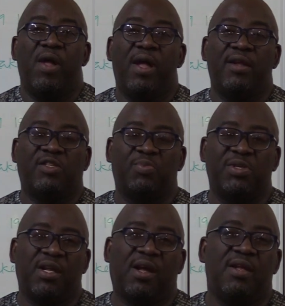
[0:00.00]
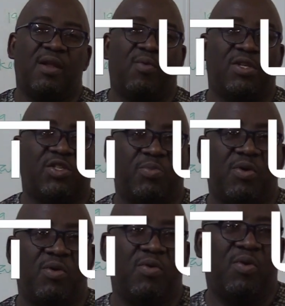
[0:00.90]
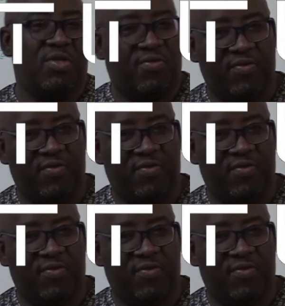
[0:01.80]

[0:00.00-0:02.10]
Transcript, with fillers: Uh, it's Mister Kanile once more with